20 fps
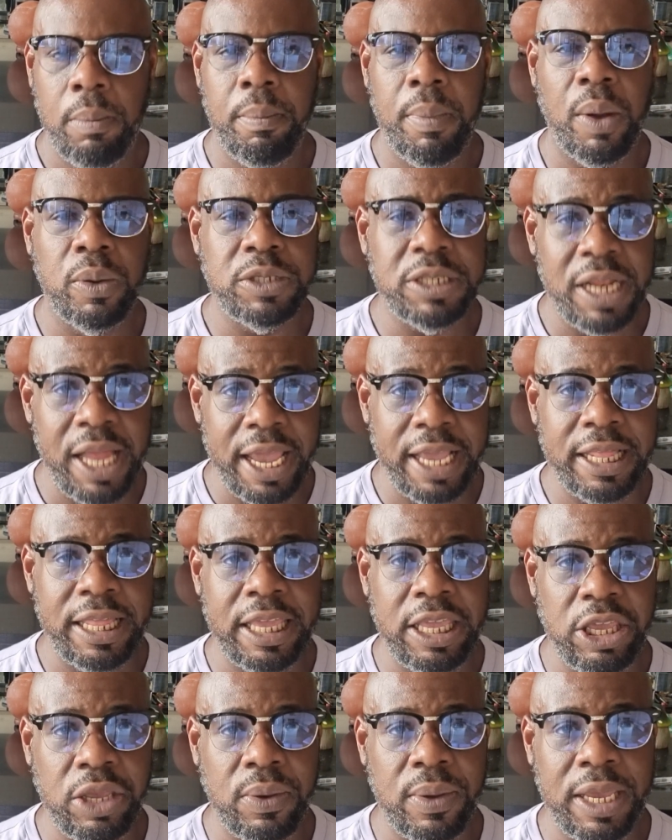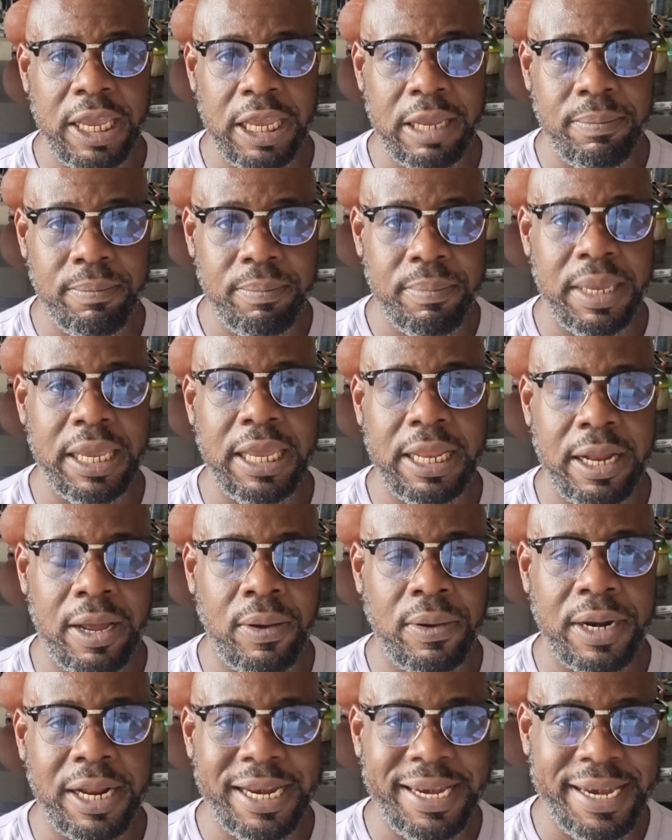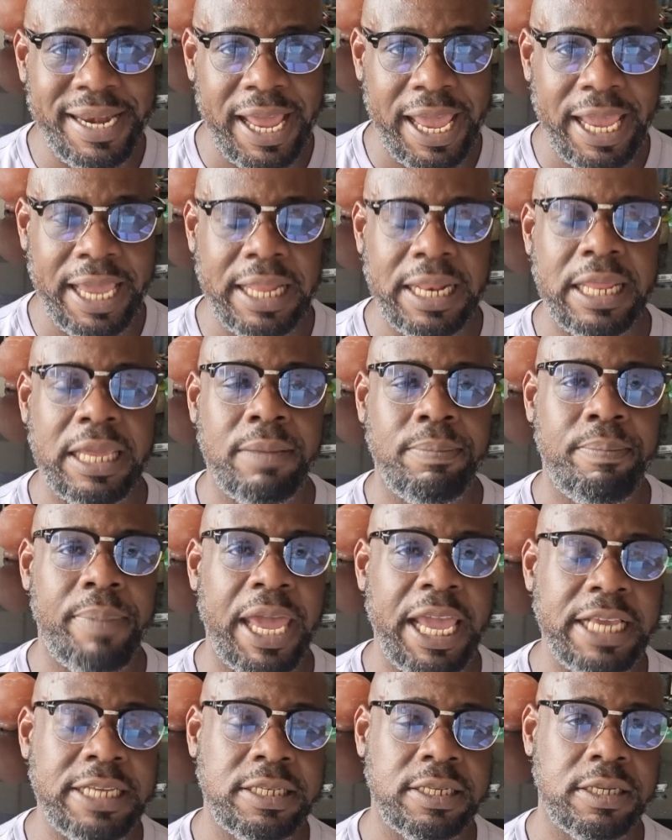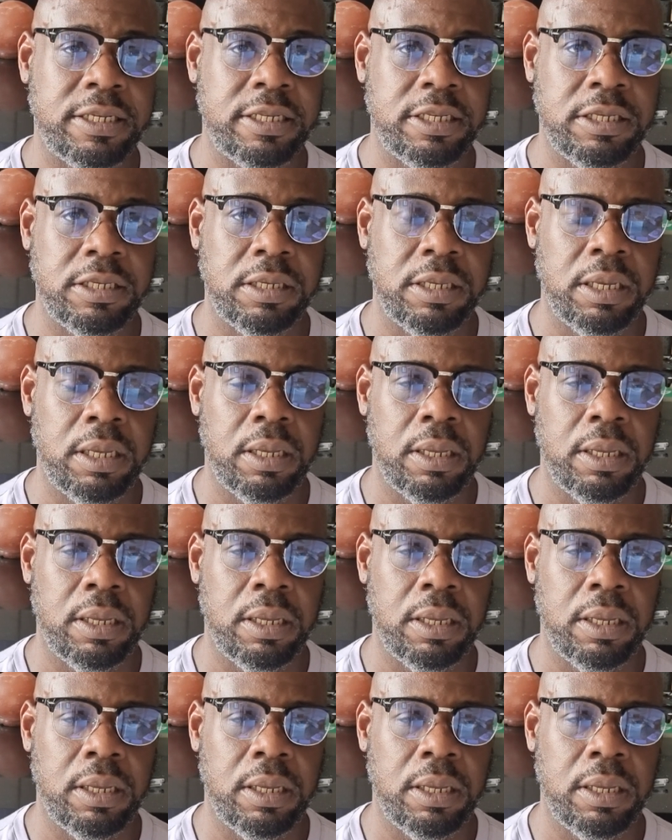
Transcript: most likely you eat meat on a daily basis.